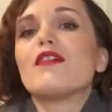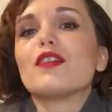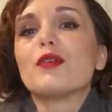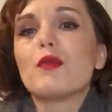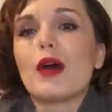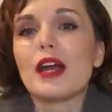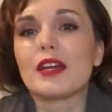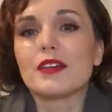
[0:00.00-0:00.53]
ever
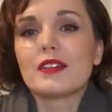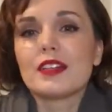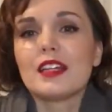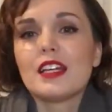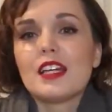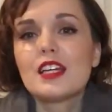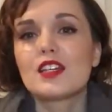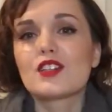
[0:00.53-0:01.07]
way,
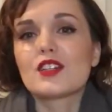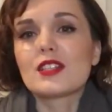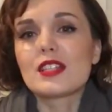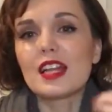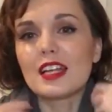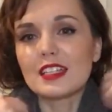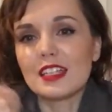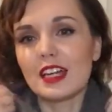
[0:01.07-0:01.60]
just
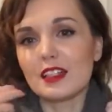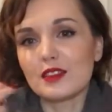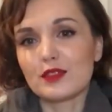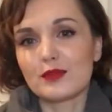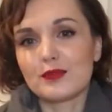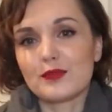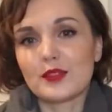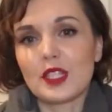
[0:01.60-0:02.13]
like that,
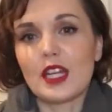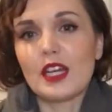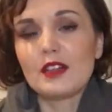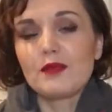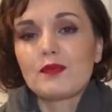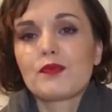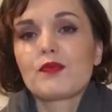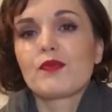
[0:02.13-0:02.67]
okay?
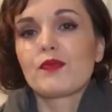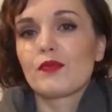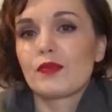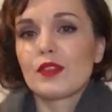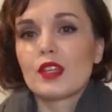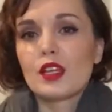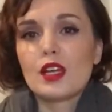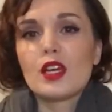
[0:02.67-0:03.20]

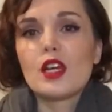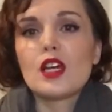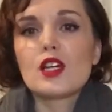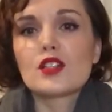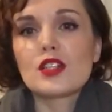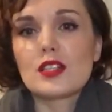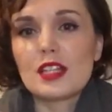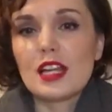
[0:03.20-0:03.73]

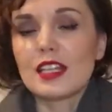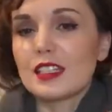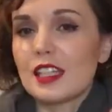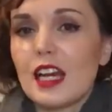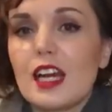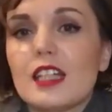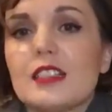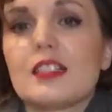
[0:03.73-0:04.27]
Just like
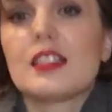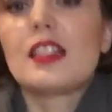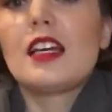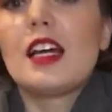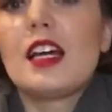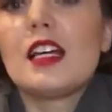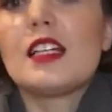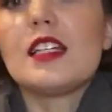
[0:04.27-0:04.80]
that,
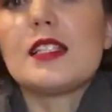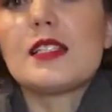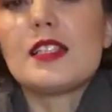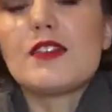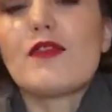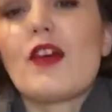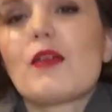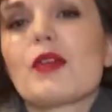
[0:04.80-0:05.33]

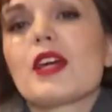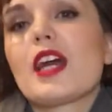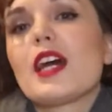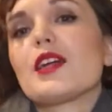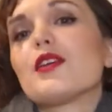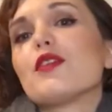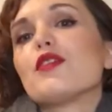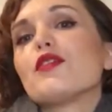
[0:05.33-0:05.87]
easy, very
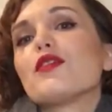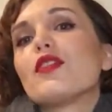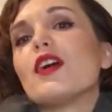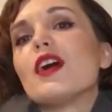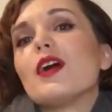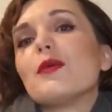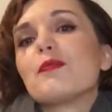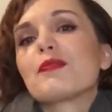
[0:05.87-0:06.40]
kind of,
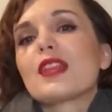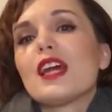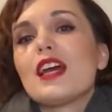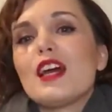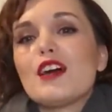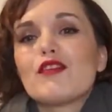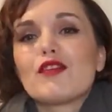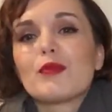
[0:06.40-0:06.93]

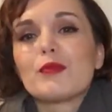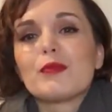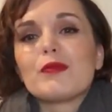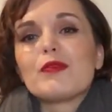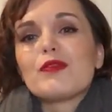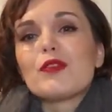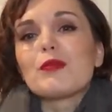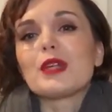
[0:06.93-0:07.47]

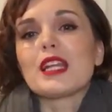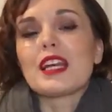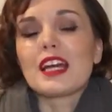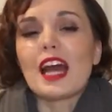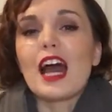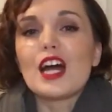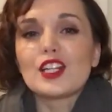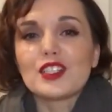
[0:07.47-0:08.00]
for me, like
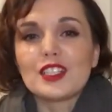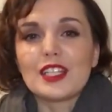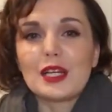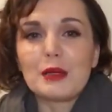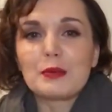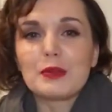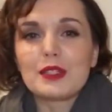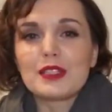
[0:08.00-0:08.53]
arty,
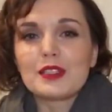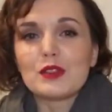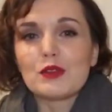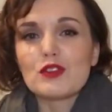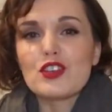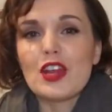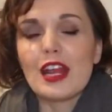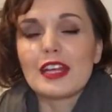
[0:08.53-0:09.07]
a bit
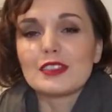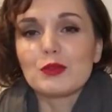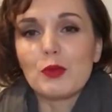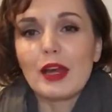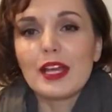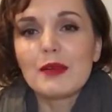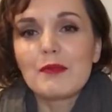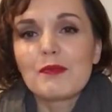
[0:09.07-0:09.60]
nonchalant
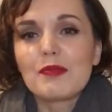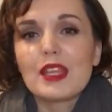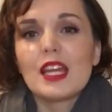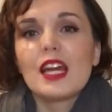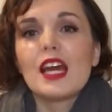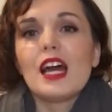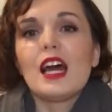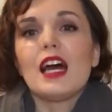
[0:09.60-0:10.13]
way.
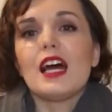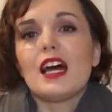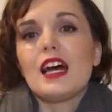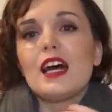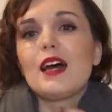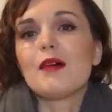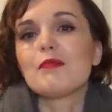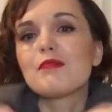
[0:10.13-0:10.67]

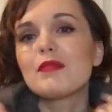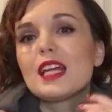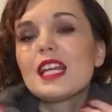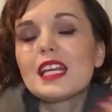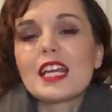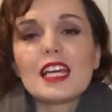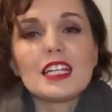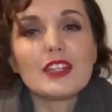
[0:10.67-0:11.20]
And
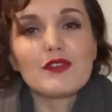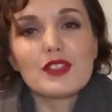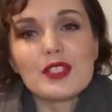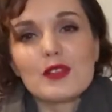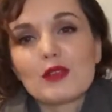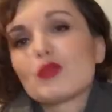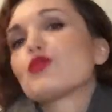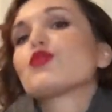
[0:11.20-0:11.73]
again, if it's
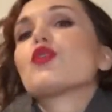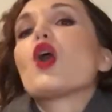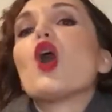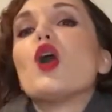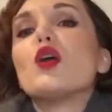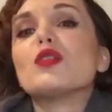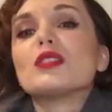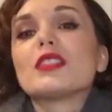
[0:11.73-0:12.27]
not too
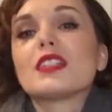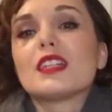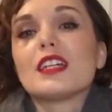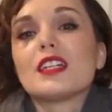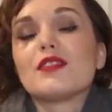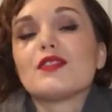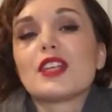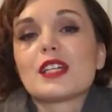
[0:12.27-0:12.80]
cold,
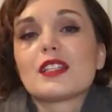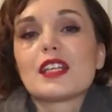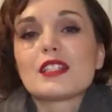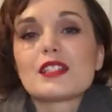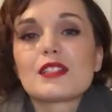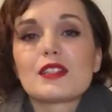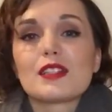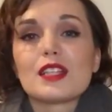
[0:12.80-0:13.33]
if
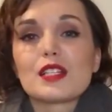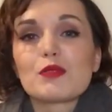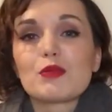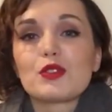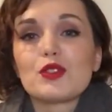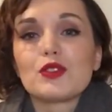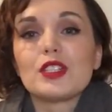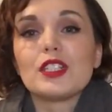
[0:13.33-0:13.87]
that's
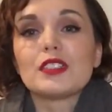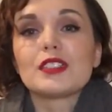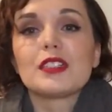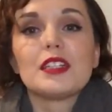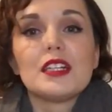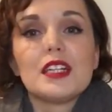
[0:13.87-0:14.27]
what you need,